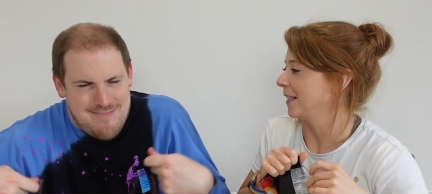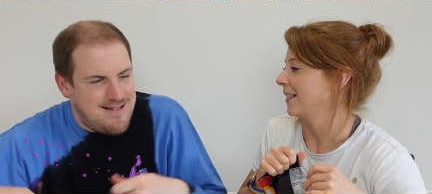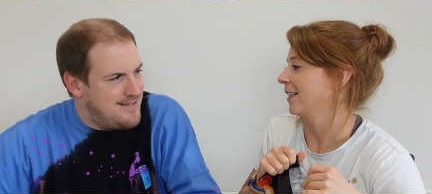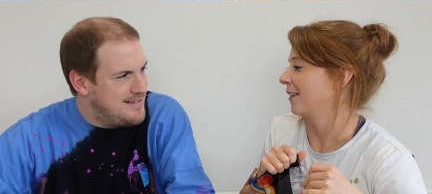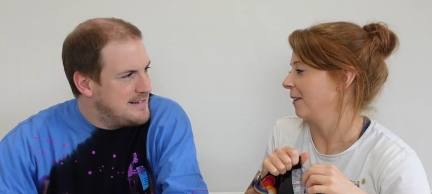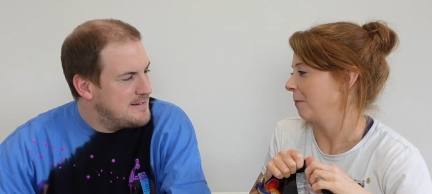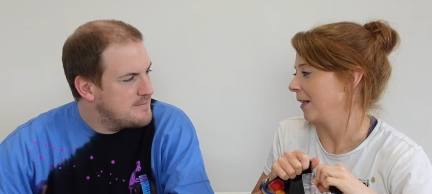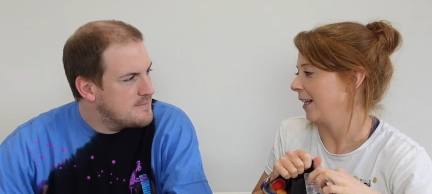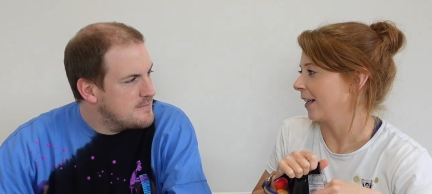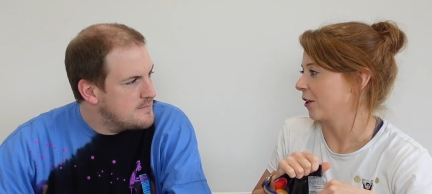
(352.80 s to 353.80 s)
Speaker 1: means they're going to
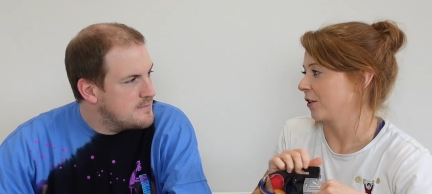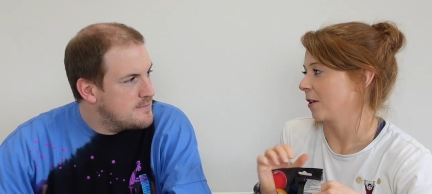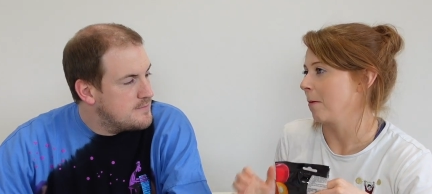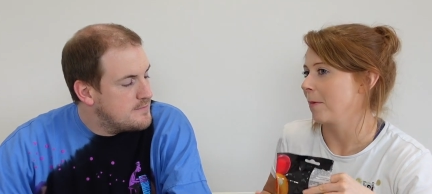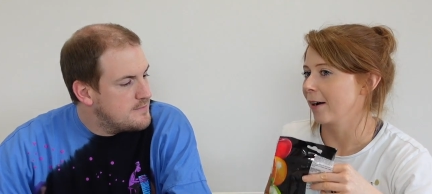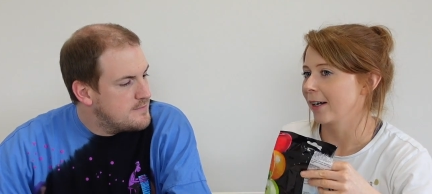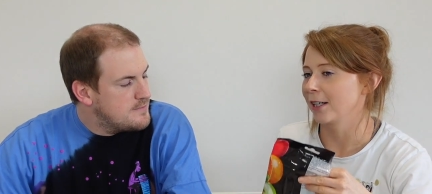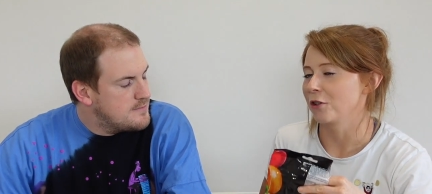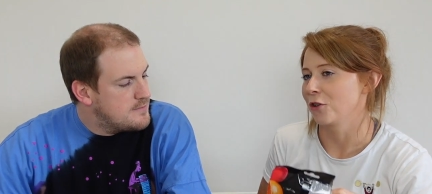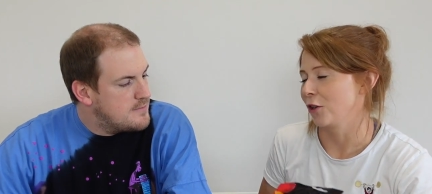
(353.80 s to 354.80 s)
be like because
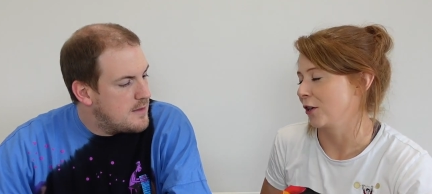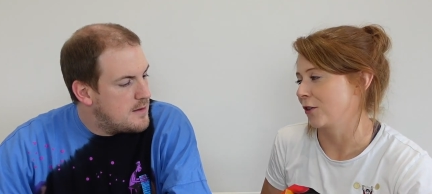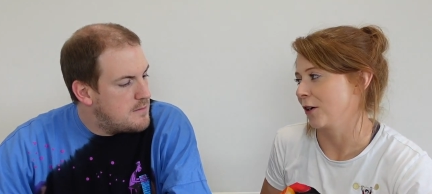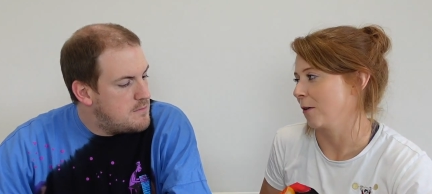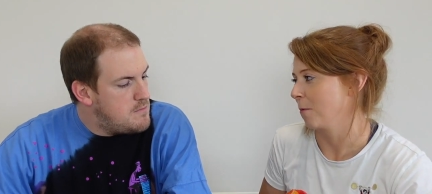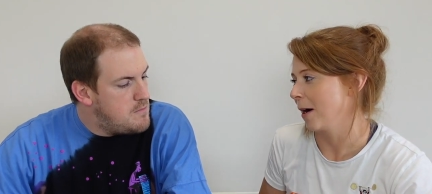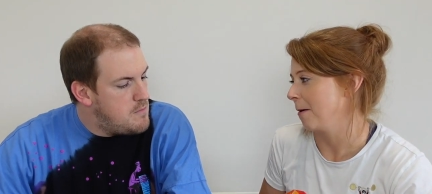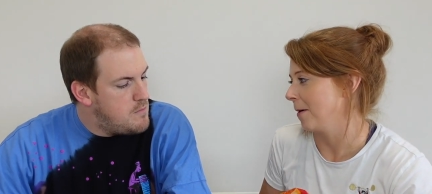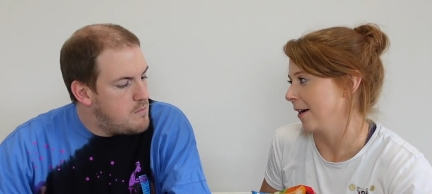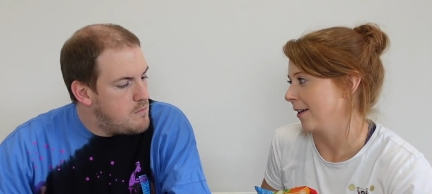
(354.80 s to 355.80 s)
American chewits are
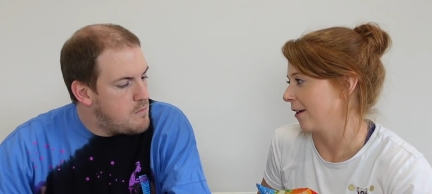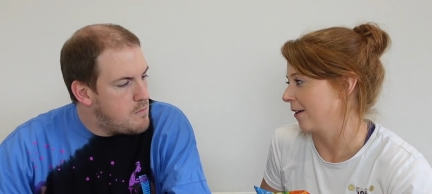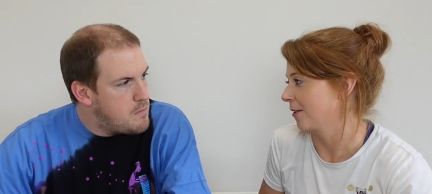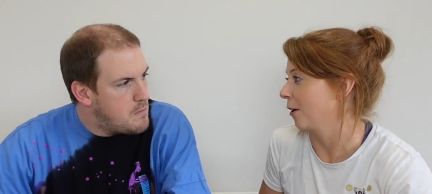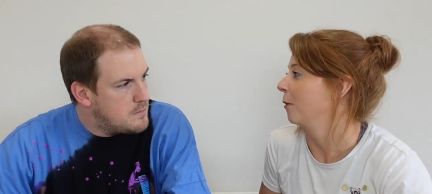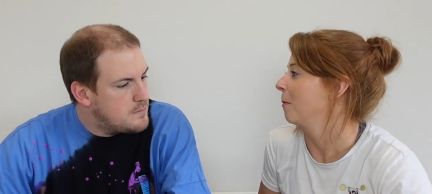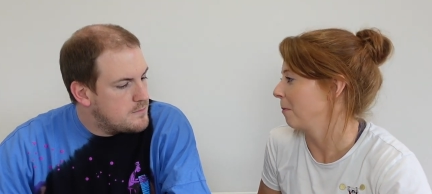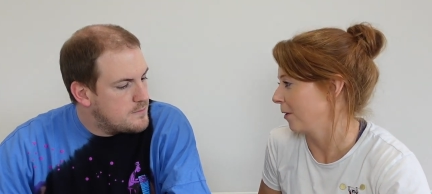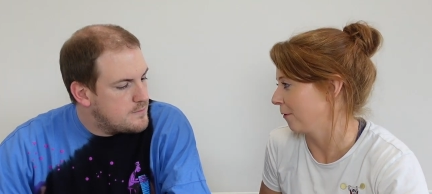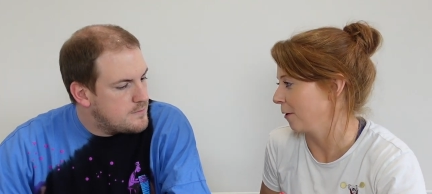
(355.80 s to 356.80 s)
way better than ours. I
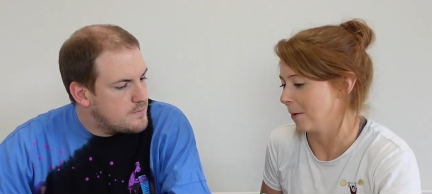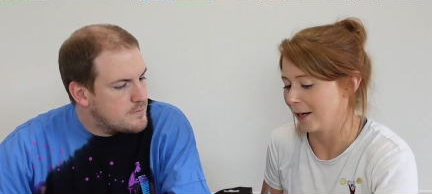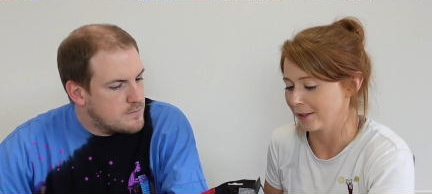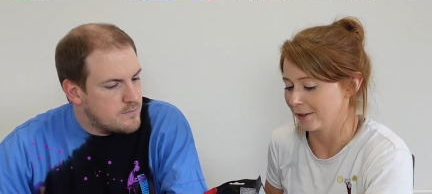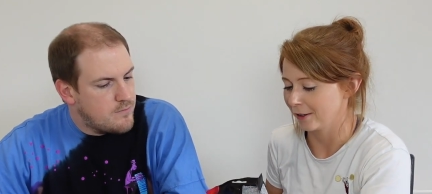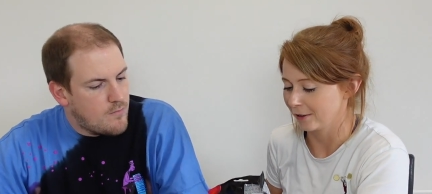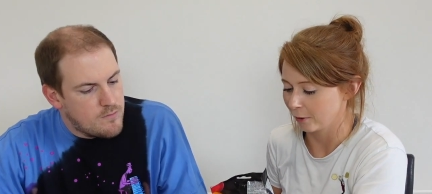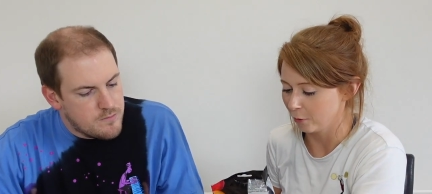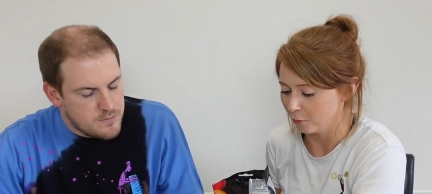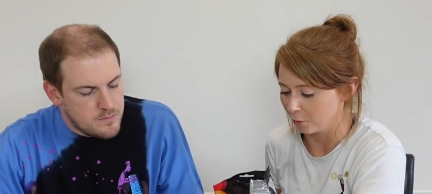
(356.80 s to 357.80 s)
remember the fruit
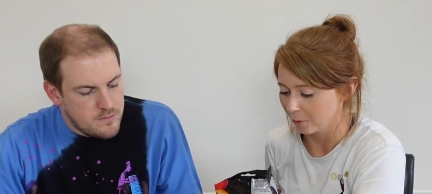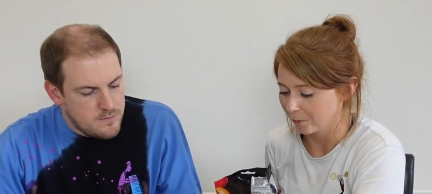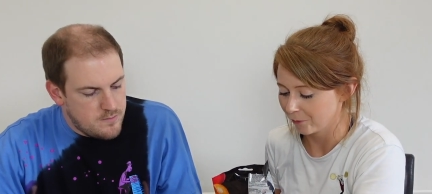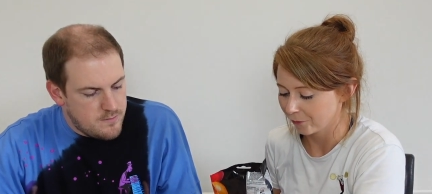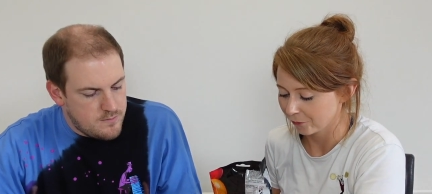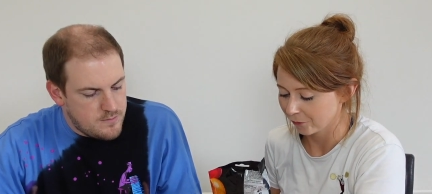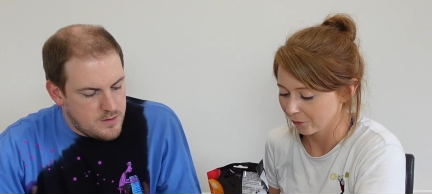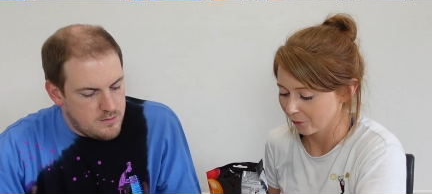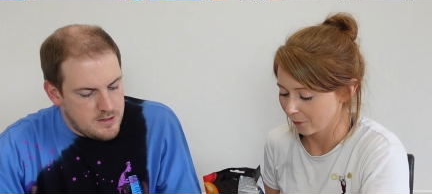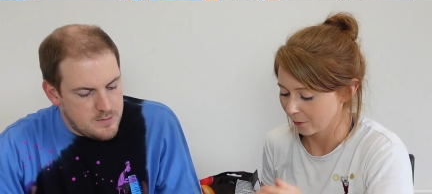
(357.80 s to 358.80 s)
pastels. Ooh.
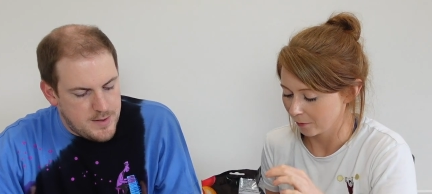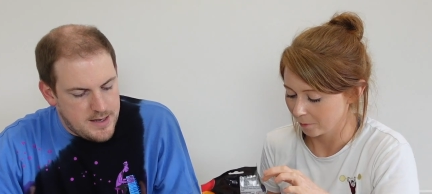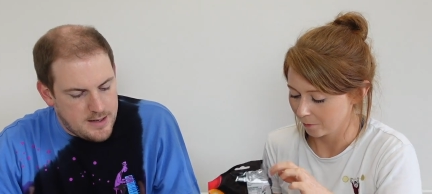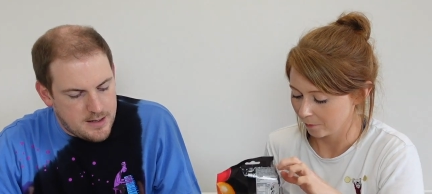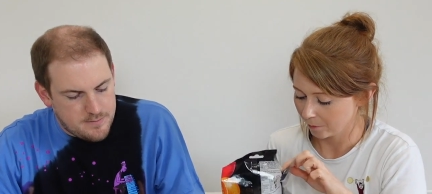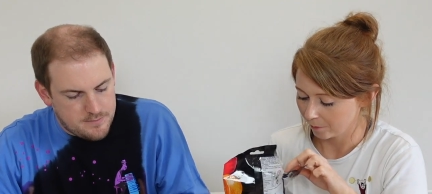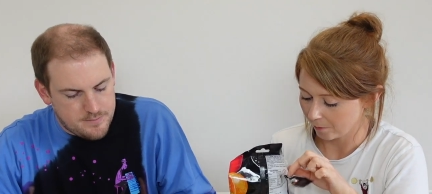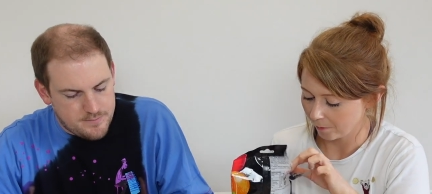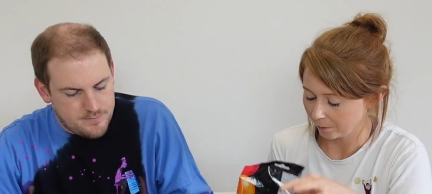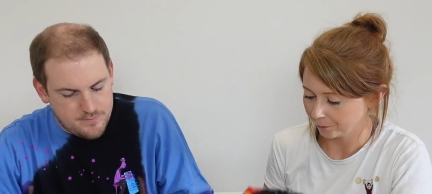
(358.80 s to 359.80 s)
Speaker 2: Well, these are big.
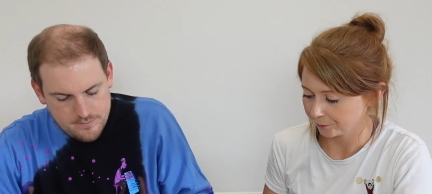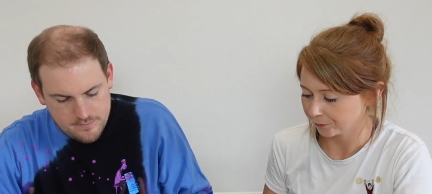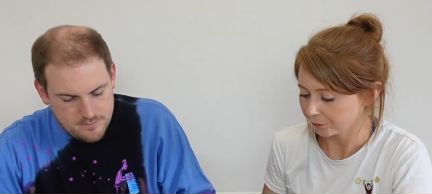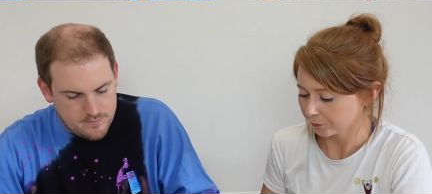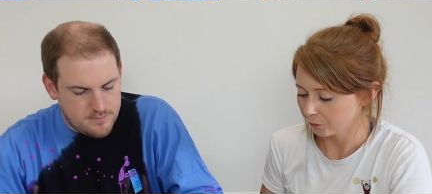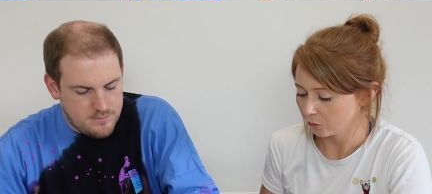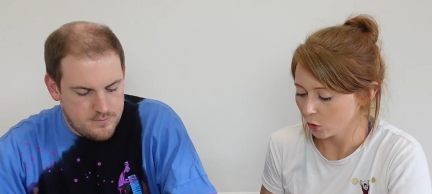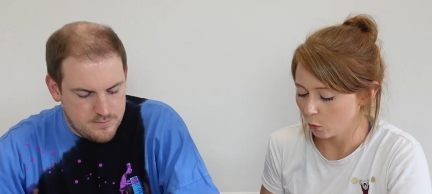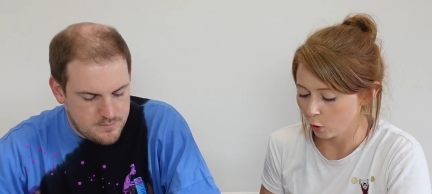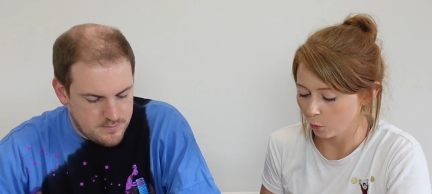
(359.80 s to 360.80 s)

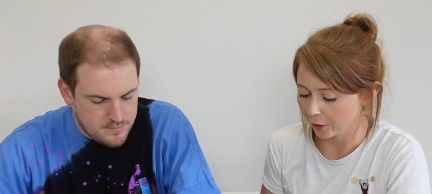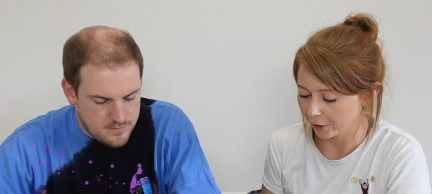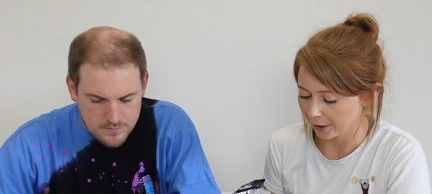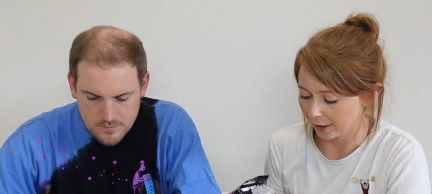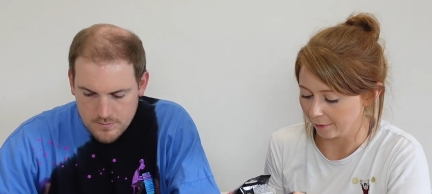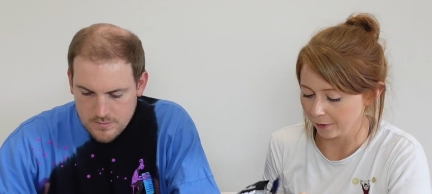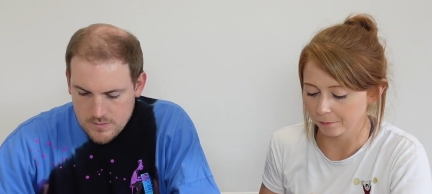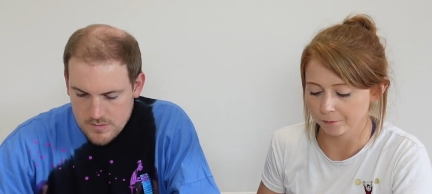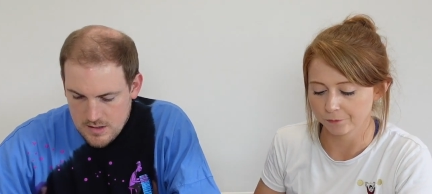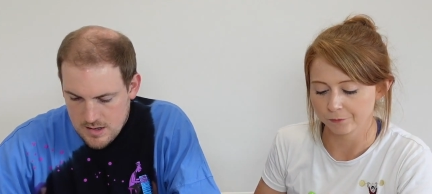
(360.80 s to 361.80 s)
Speaker 1: What one are you having?
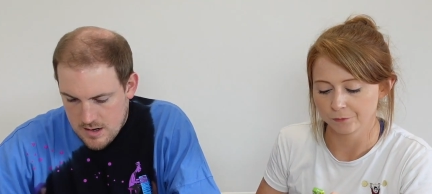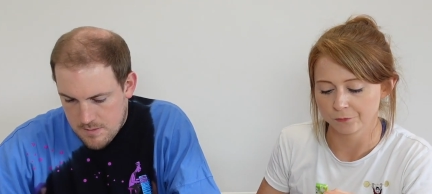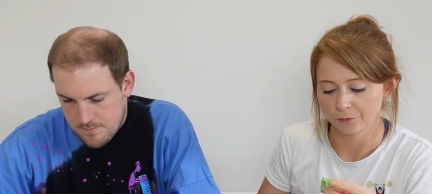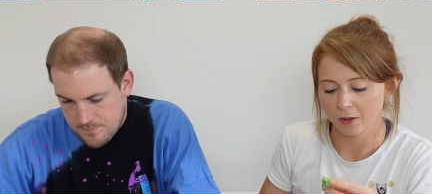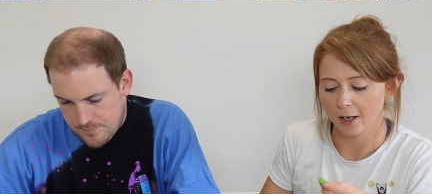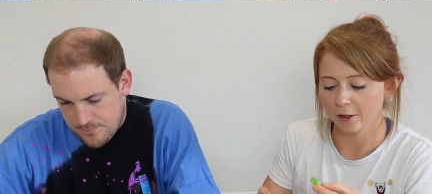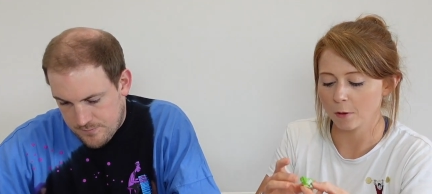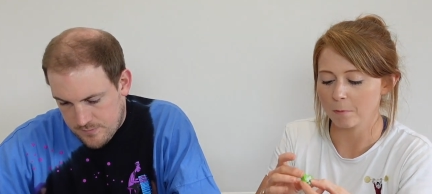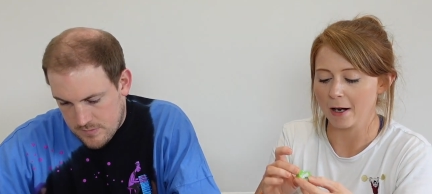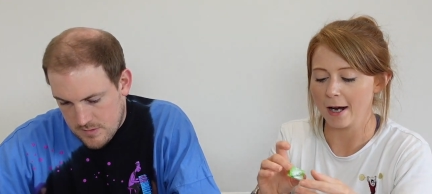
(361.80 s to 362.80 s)
Um, I'll
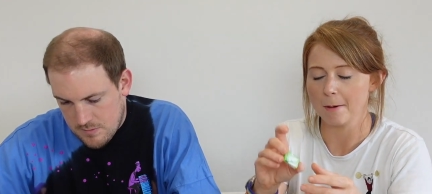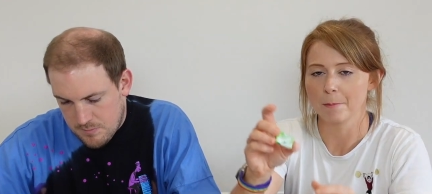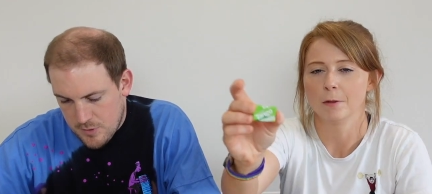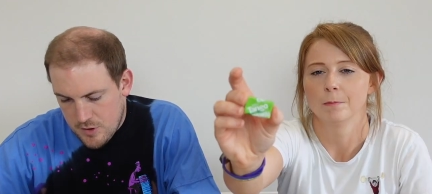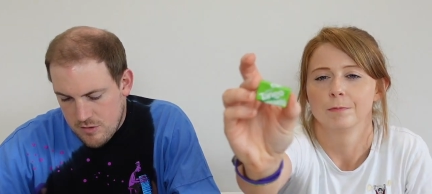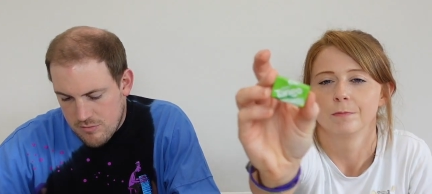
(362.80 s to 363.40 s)
go in with apple. Blue